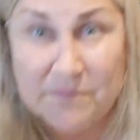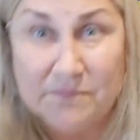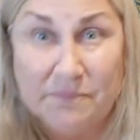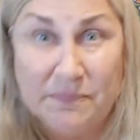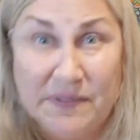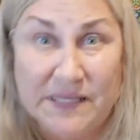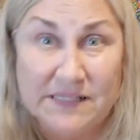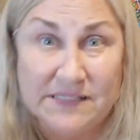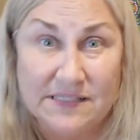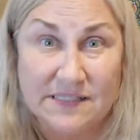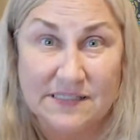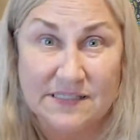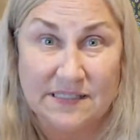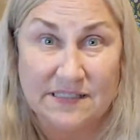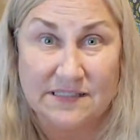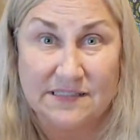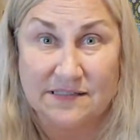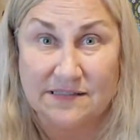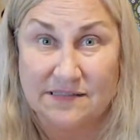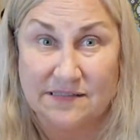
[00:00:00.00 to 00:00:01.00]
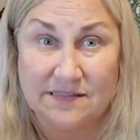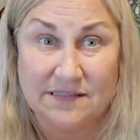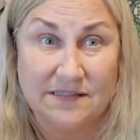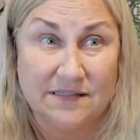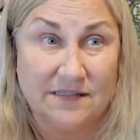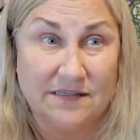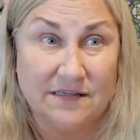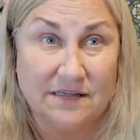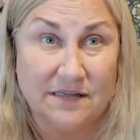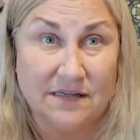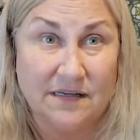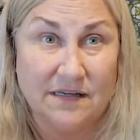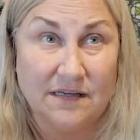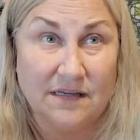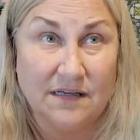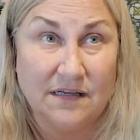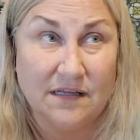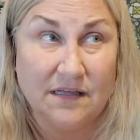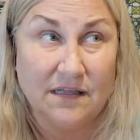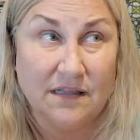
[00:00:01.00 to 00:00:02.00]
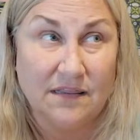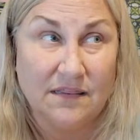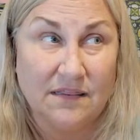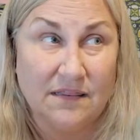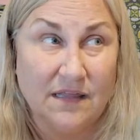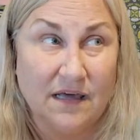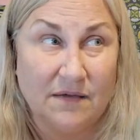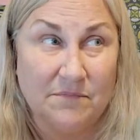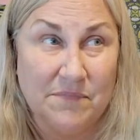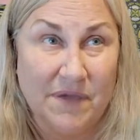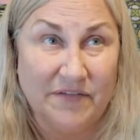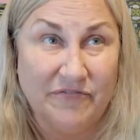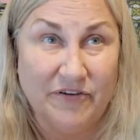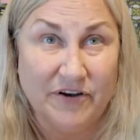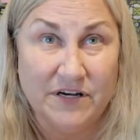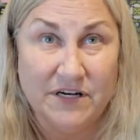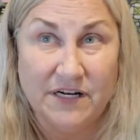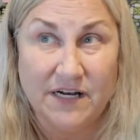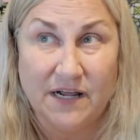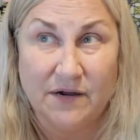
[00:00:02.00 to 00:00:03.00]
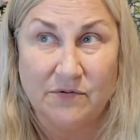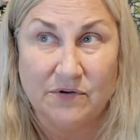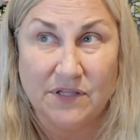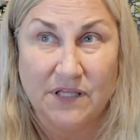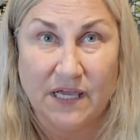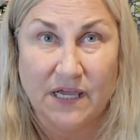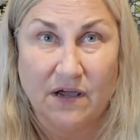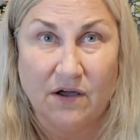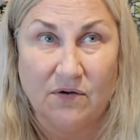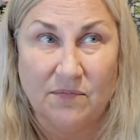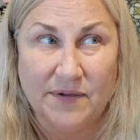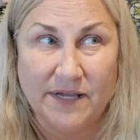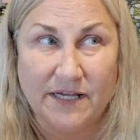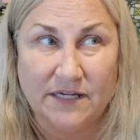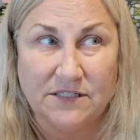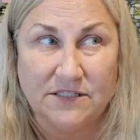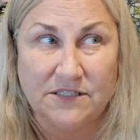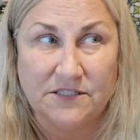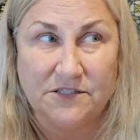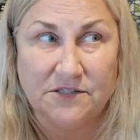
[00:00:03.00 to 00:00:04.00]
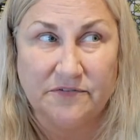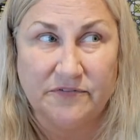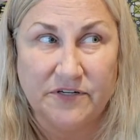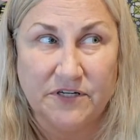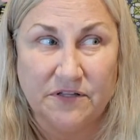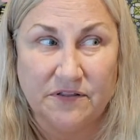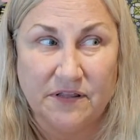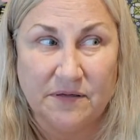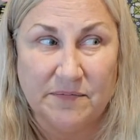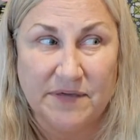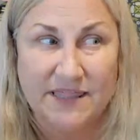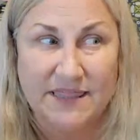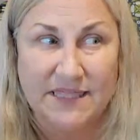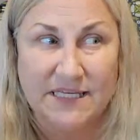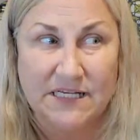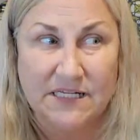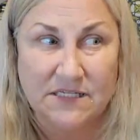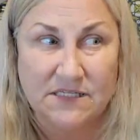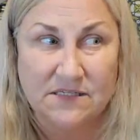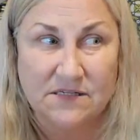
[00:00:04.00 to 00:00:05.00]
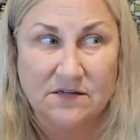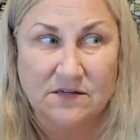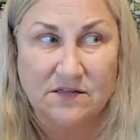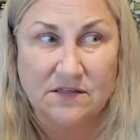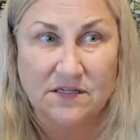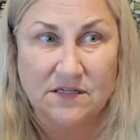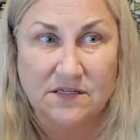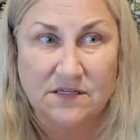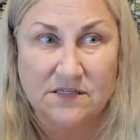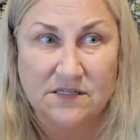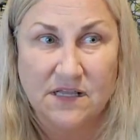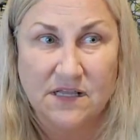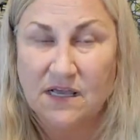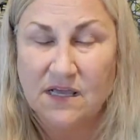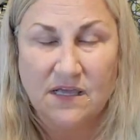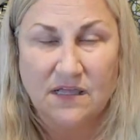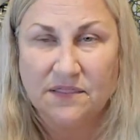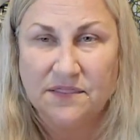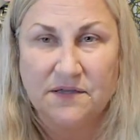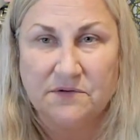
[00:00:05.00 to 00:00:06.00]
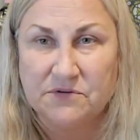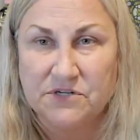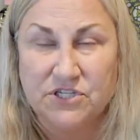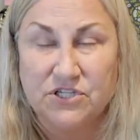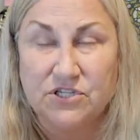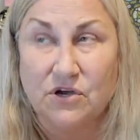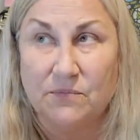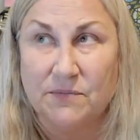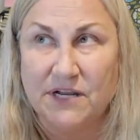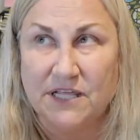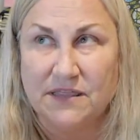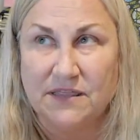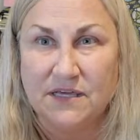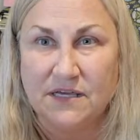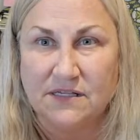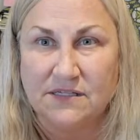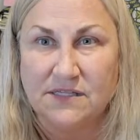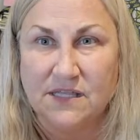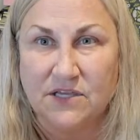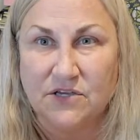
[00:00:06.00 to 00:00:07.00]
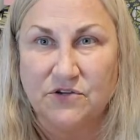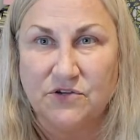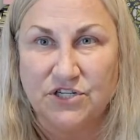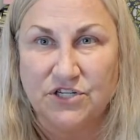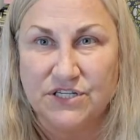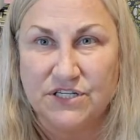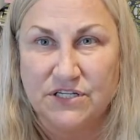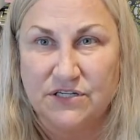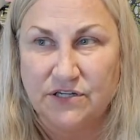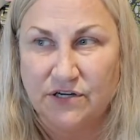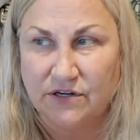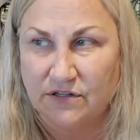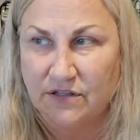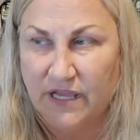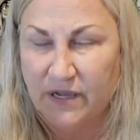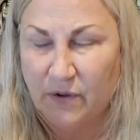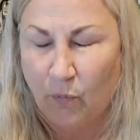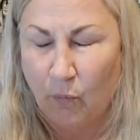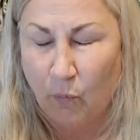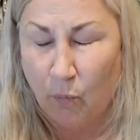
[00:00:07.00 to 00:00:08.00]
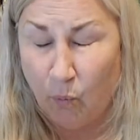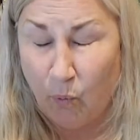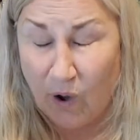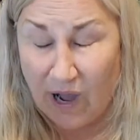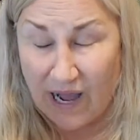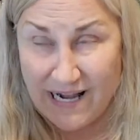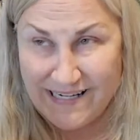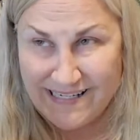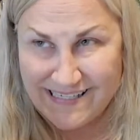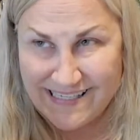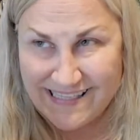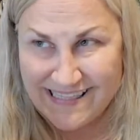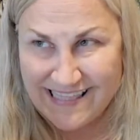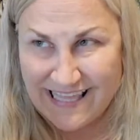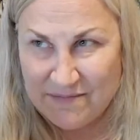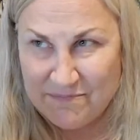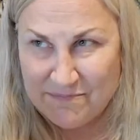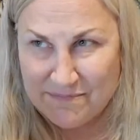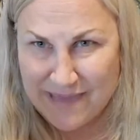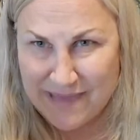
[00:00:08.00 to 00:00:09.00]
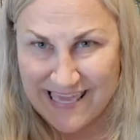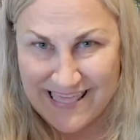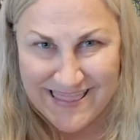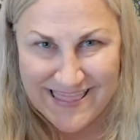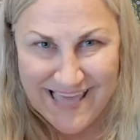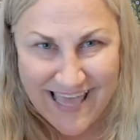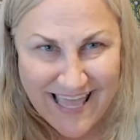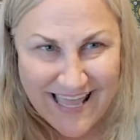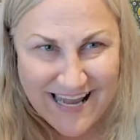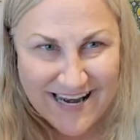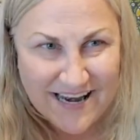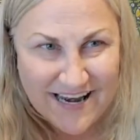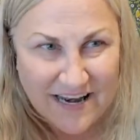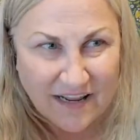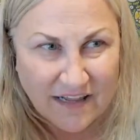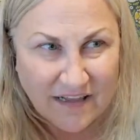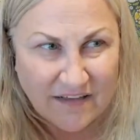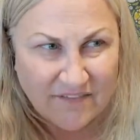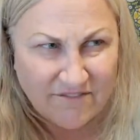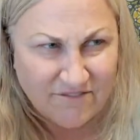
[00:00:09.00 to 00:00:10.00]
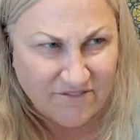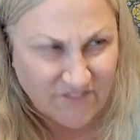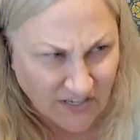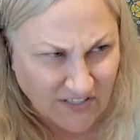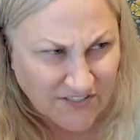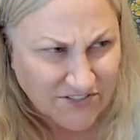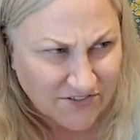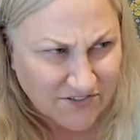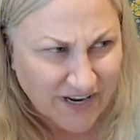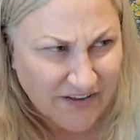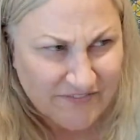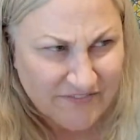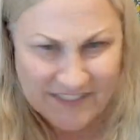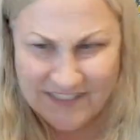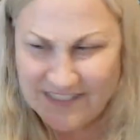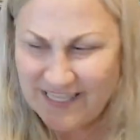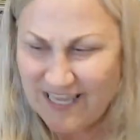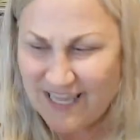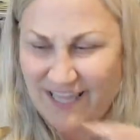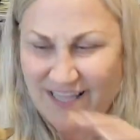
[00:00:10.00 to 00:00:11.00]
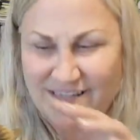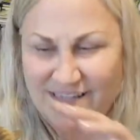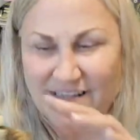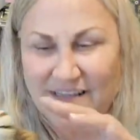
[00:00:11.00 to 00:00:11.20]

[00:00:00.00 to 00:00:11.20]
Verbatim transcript: pieces existed and my friend and I were like, oh my God, did you even know they made this or this? There were so many things that you just, you're like, what? They made that? Falstaff did that?